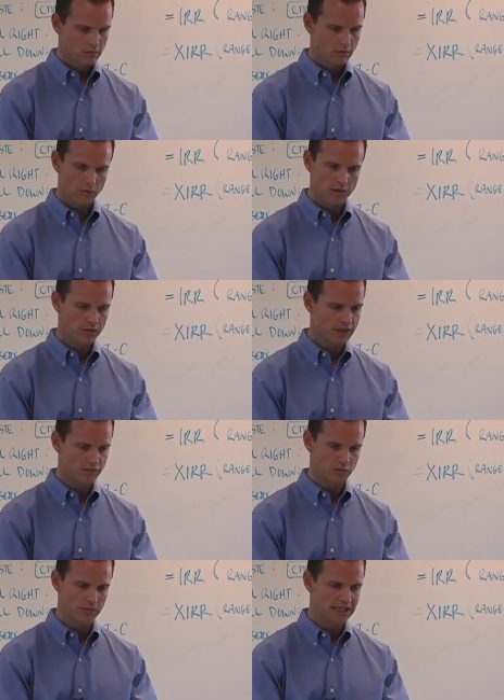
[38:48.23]
what we're doing
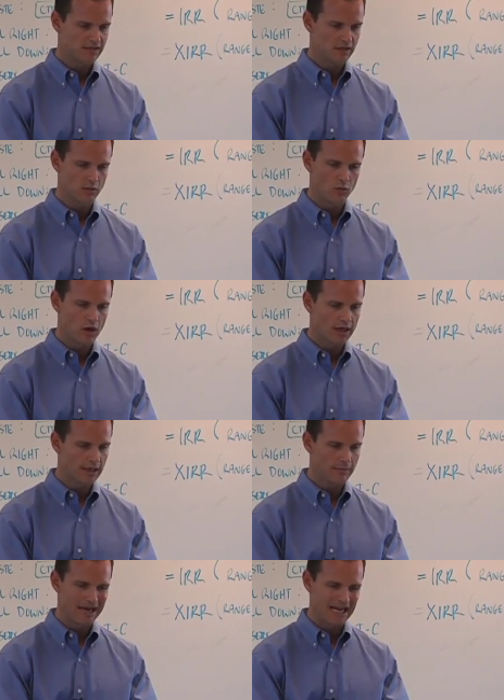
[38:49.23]
is we're basically
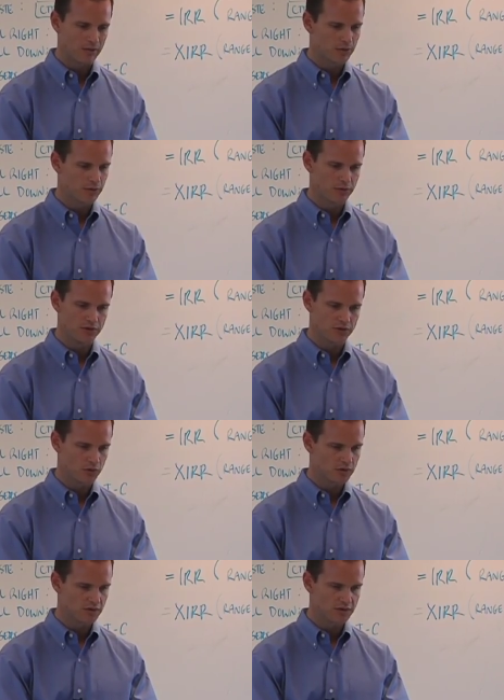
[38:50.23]
walking backward through the
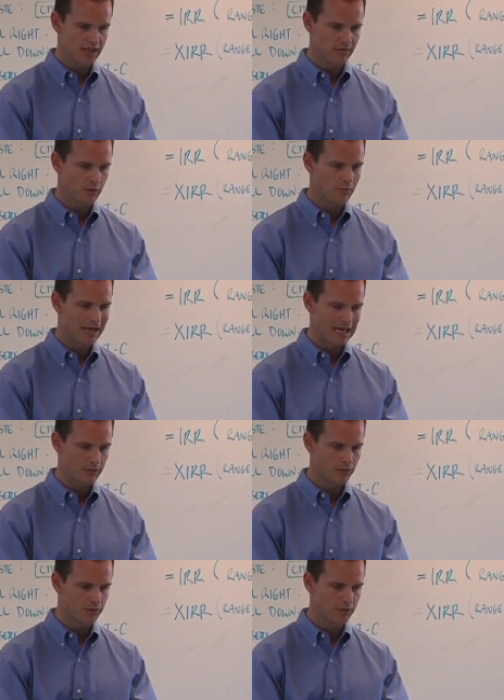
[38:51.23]
sources table,
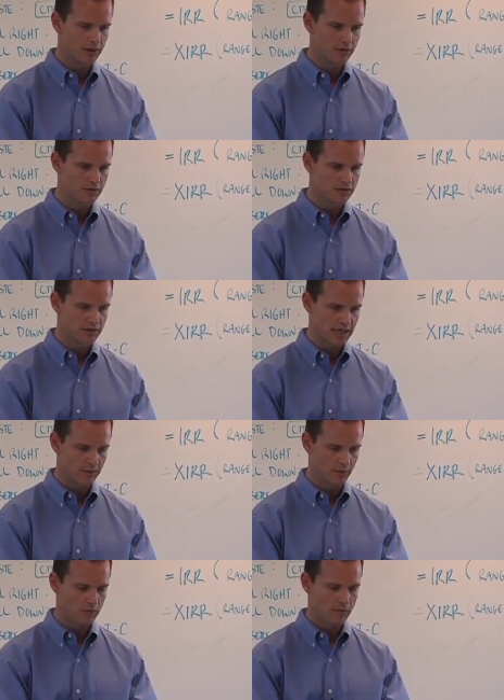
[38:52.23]
backward through the uses
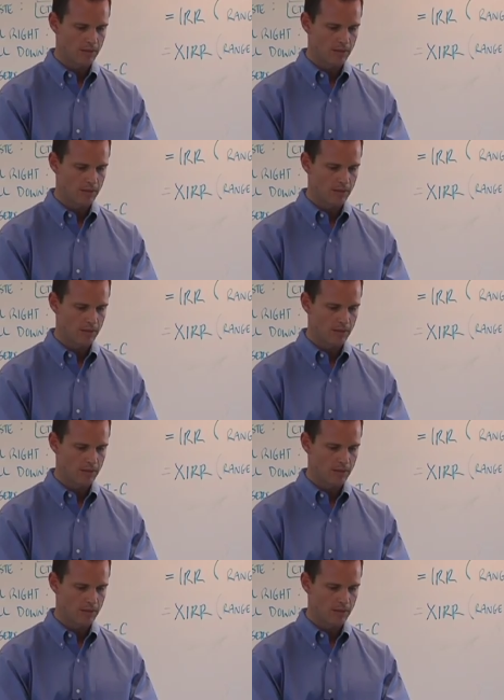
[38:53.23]
table,